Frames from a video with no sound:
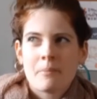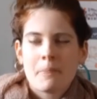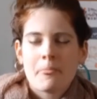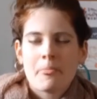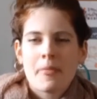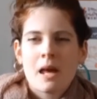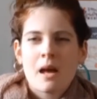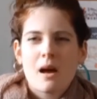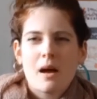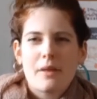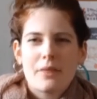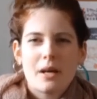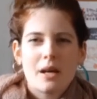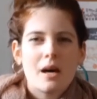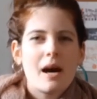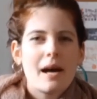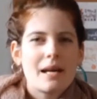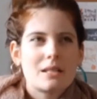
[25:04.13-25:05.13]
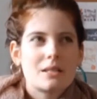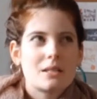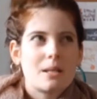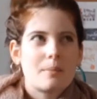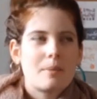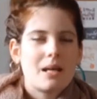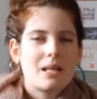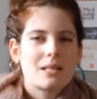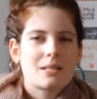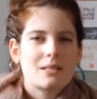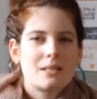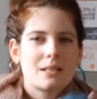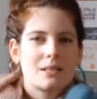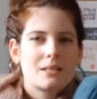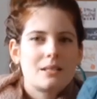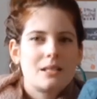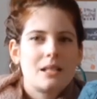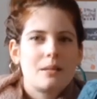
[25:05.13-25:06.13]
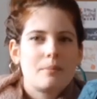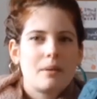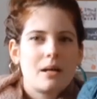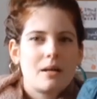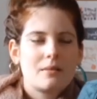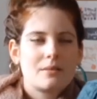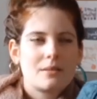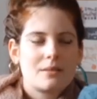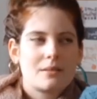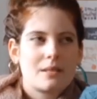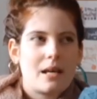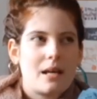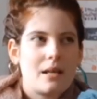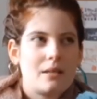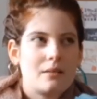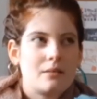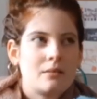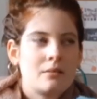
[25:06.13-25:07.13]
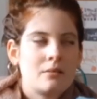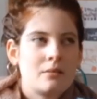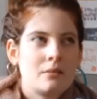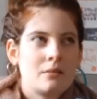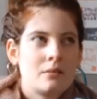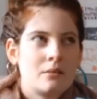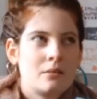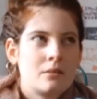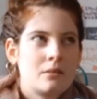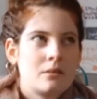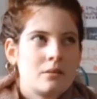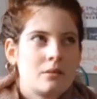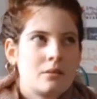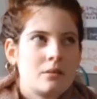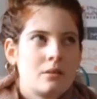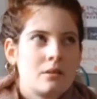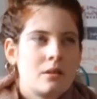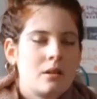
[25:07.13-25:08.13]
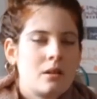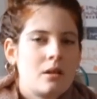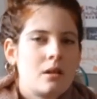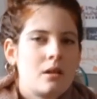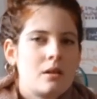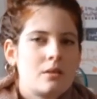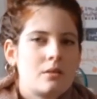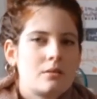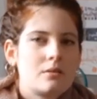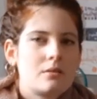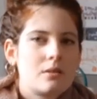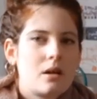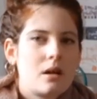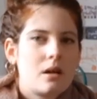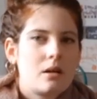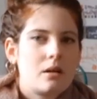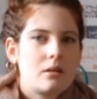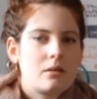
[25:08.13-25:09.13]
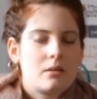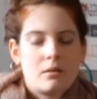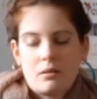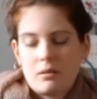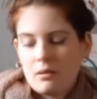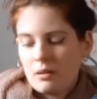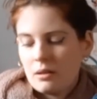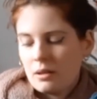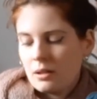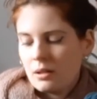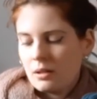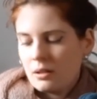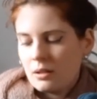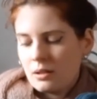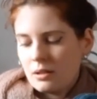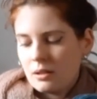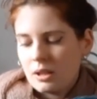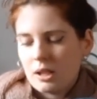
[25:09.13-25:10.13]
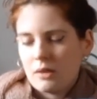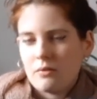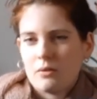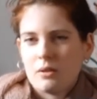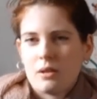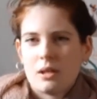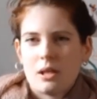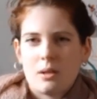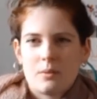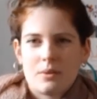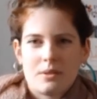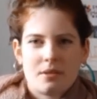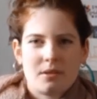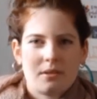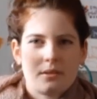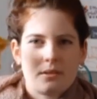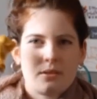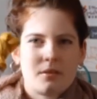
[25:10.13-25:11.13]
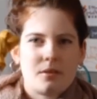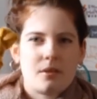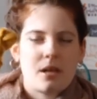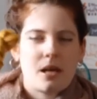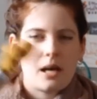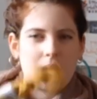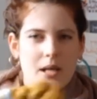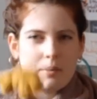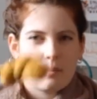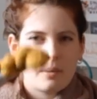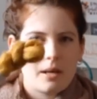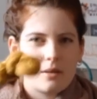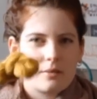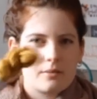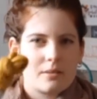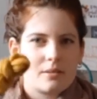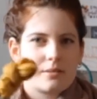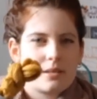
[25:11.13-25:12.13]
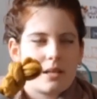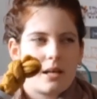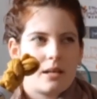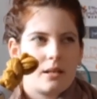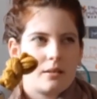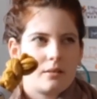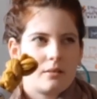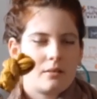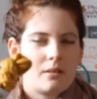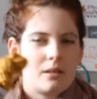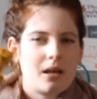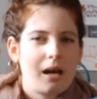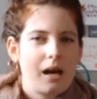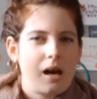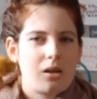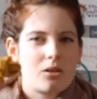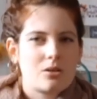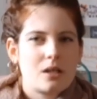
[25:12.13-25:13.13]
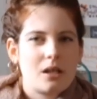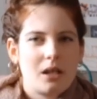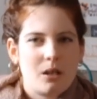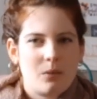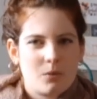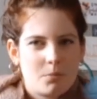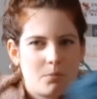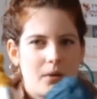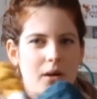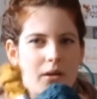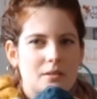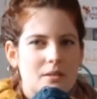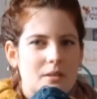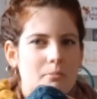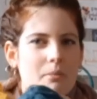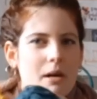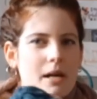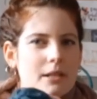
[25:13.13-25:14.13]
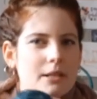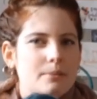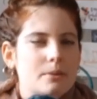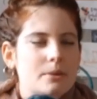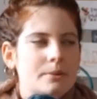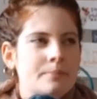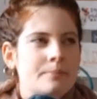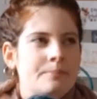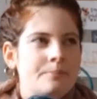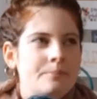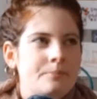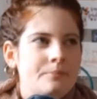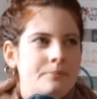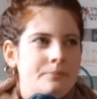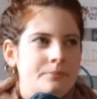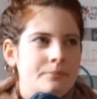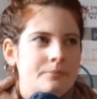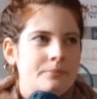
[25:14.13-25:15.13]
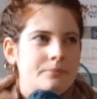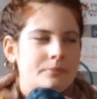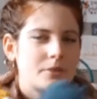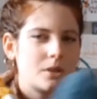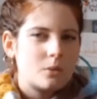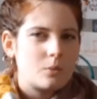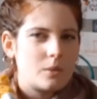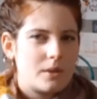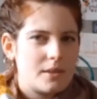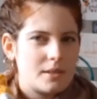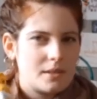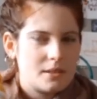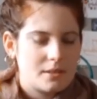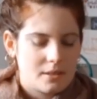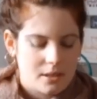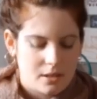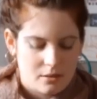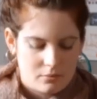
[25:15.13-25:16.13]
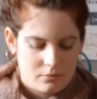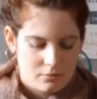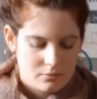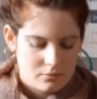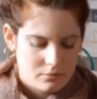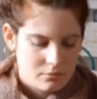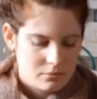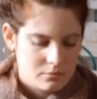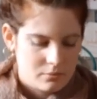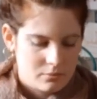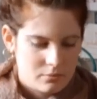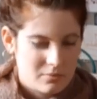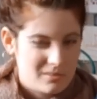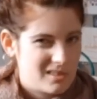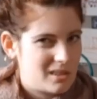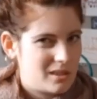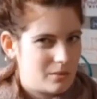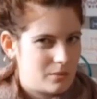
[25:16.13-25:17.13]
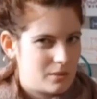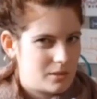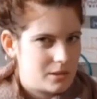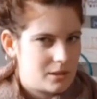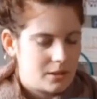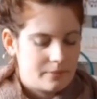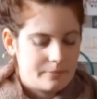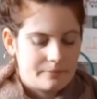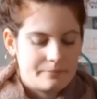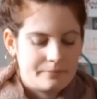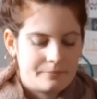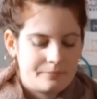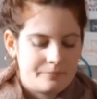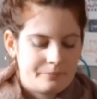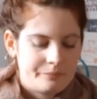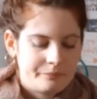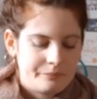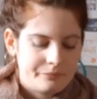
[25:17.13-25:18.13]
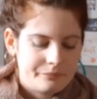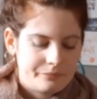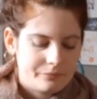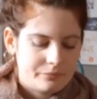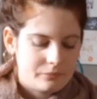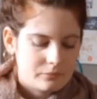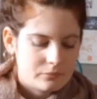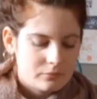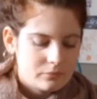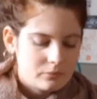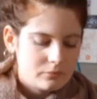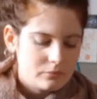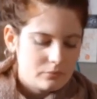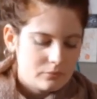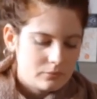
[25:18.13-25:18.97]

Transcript: I think I ended up paying £16 a skein. So given that was £8 a skein, actually it was price comparable with the discount. So we'll see.